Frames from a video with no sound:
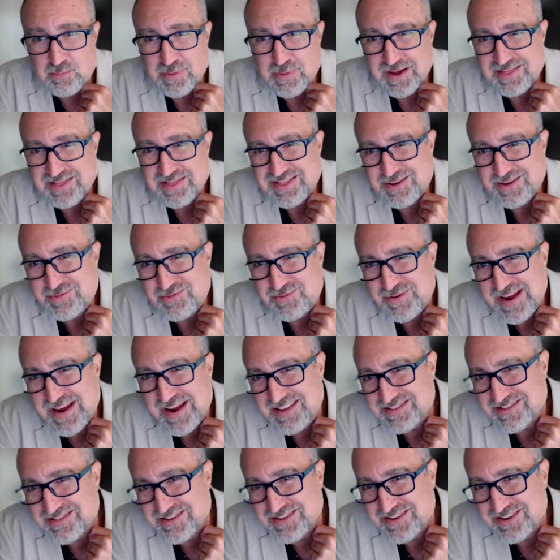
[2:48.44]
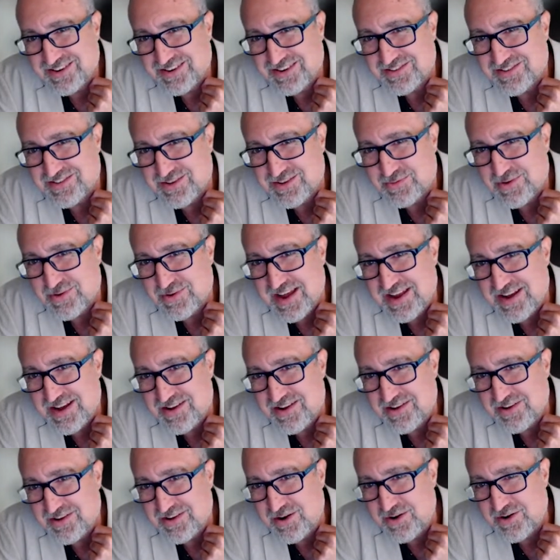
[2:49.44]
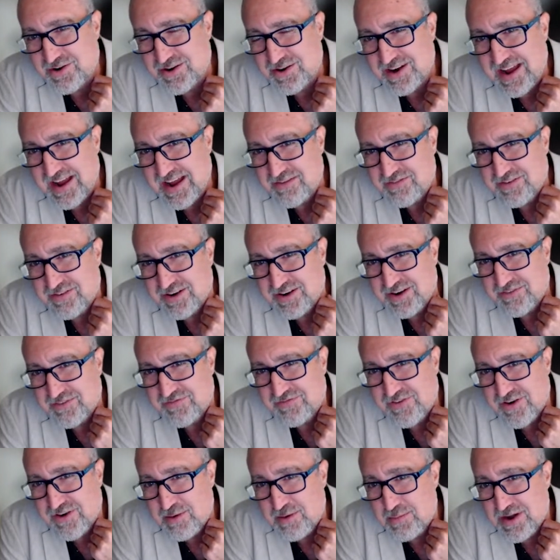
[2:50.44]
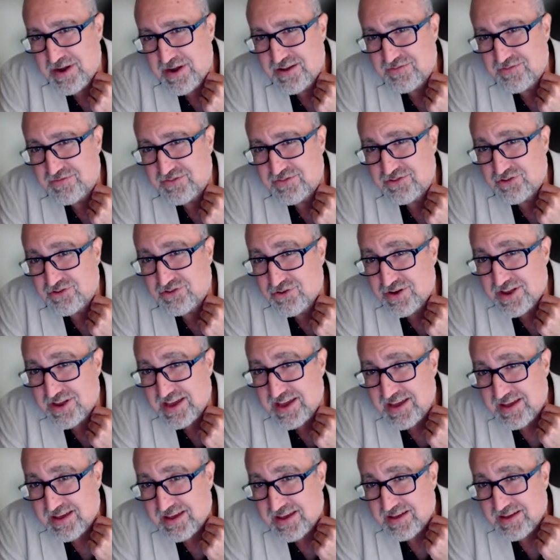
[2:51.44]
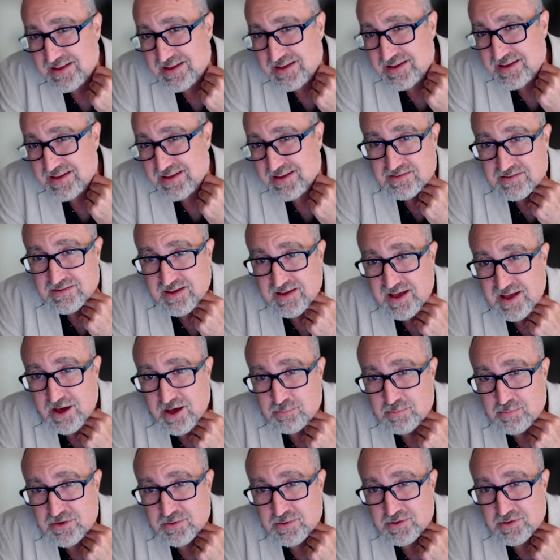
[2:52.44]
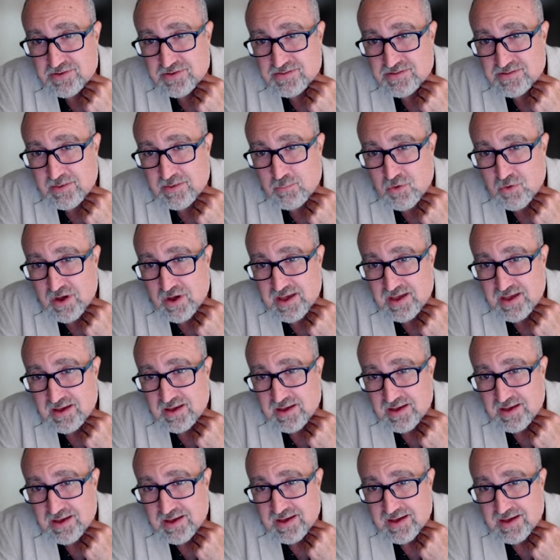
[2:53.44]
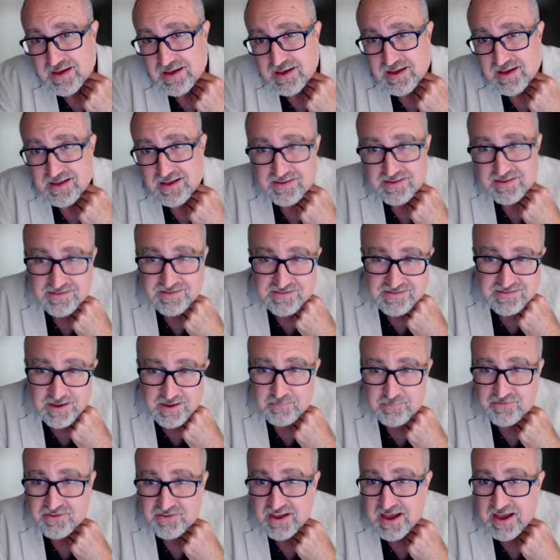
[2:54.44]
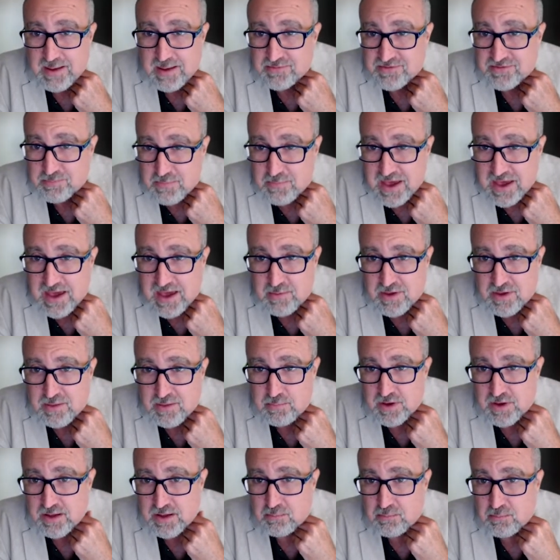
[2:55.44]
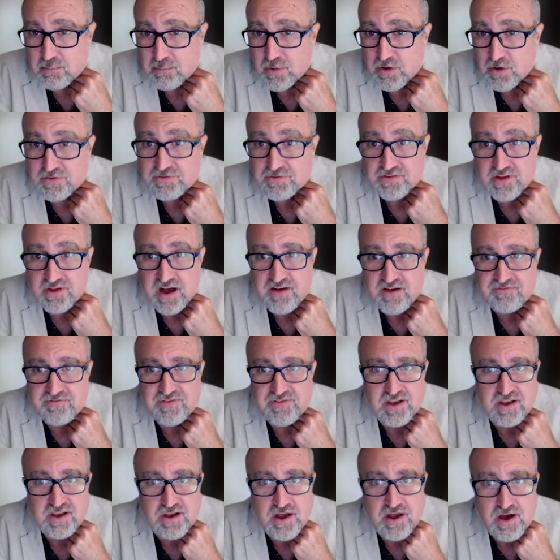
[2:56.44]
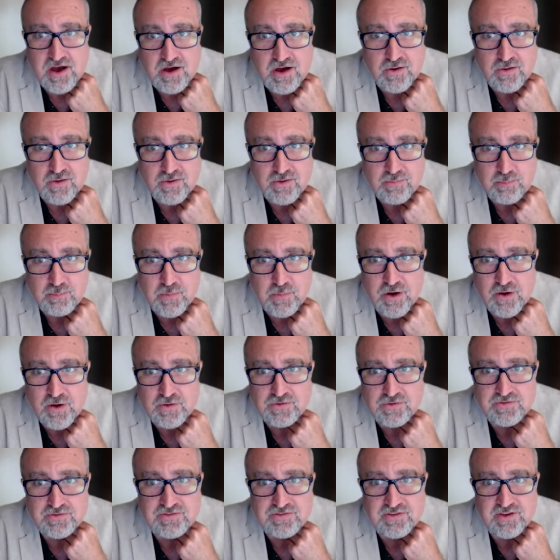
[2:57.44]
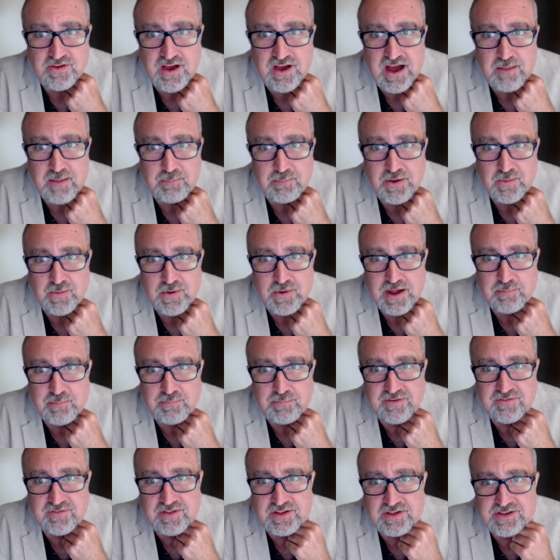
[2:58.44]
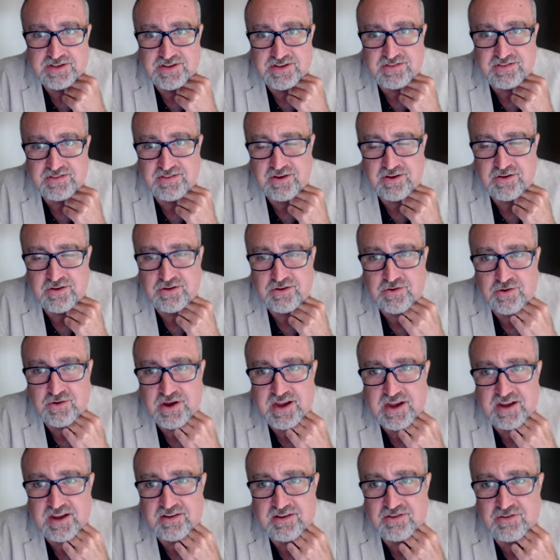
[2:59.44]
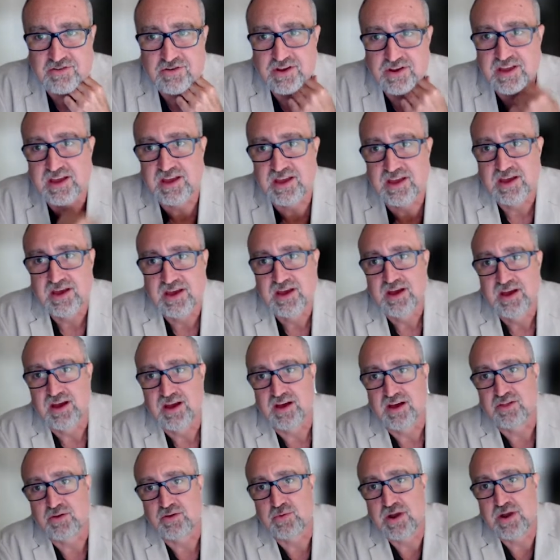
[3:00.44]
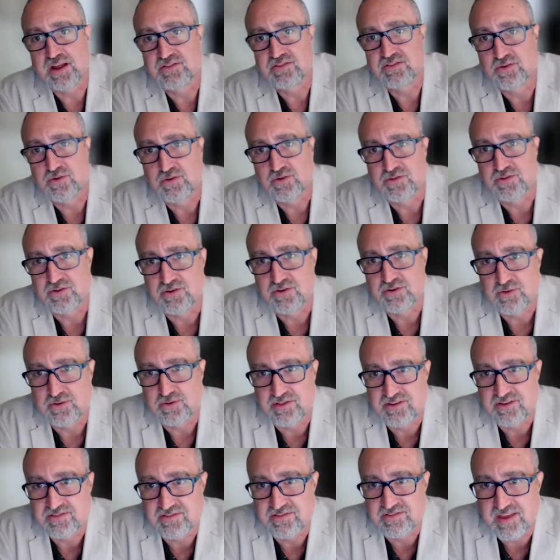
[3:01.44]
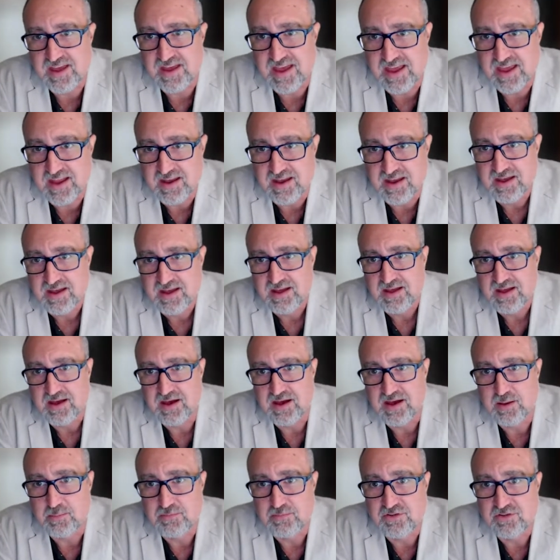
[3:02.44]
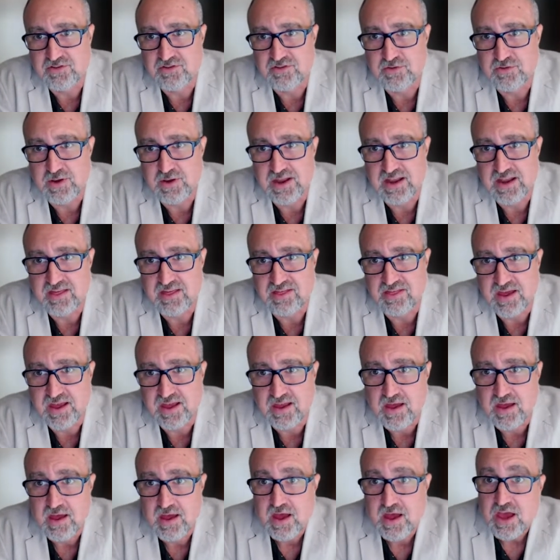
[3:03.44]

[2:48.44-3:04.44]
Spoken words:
But the rights owner, does the right owner have an affirmative duty to help you in some way? Sometimes maybe, but most often no. Most copyright privileges don't create a duty on the rights holder or the state to do anything.